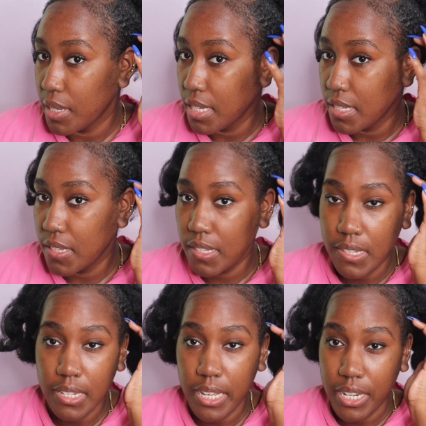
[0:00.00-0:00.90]

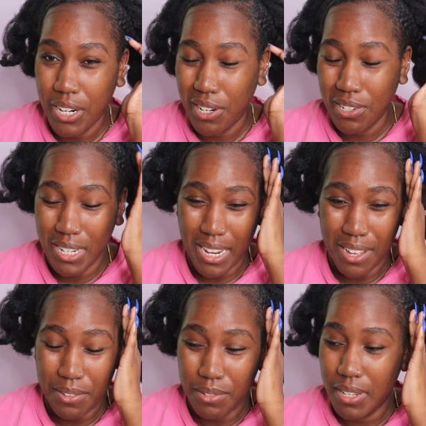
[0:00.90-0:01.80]
slick her
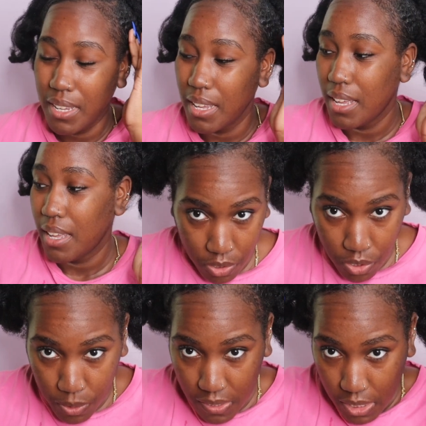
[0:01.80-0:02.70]
down.
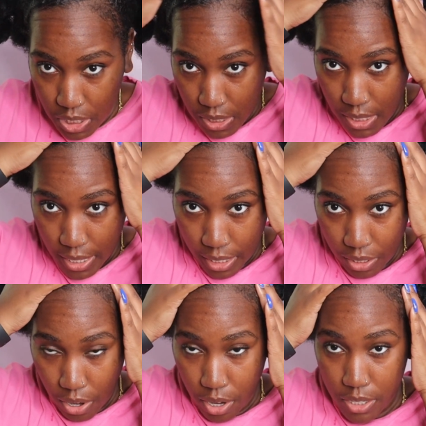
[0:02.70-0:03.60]
So essentially, like,
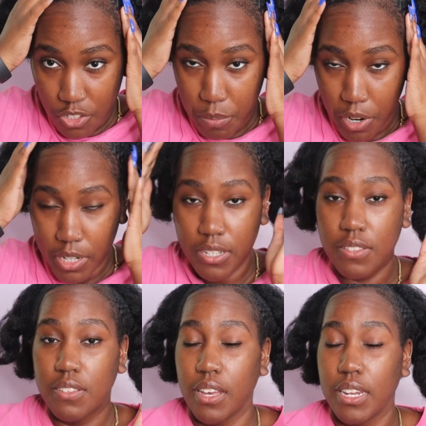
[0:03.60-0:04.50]
the hardest part is
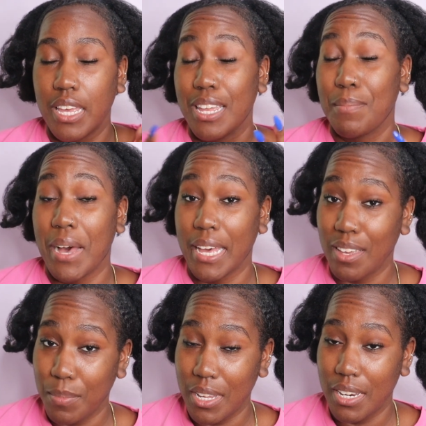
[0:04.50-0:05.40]
done, in my
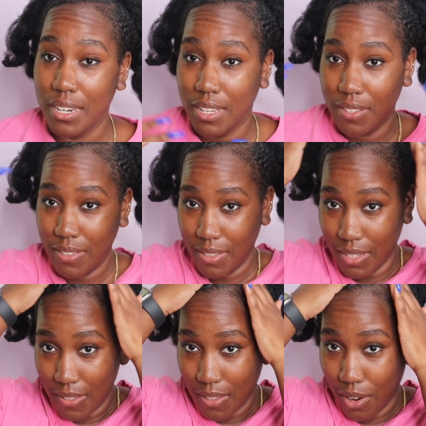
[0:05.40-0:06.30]
opinion, because
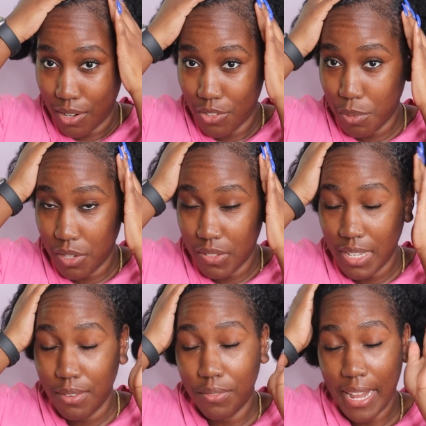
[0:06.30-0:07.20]
this is the hardest part to
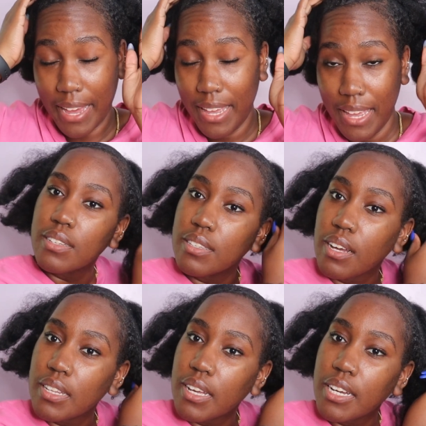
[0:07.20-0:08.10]
get flat.
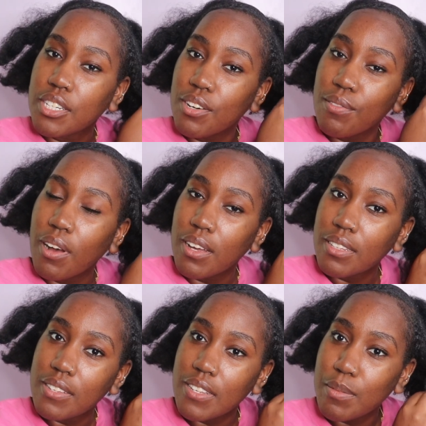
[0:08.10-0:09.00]
Y'all think I should rock
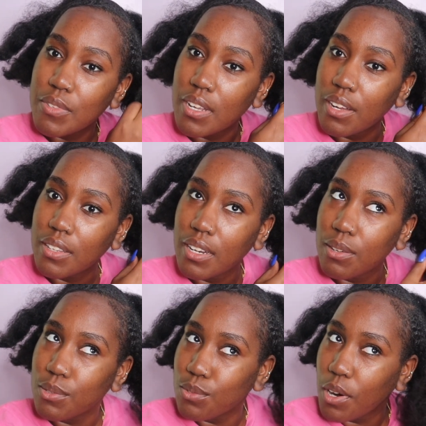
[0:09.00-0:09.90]
the same style that I
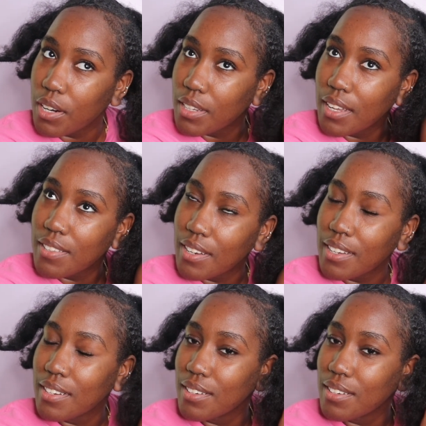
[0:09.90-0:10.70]
was rocking last night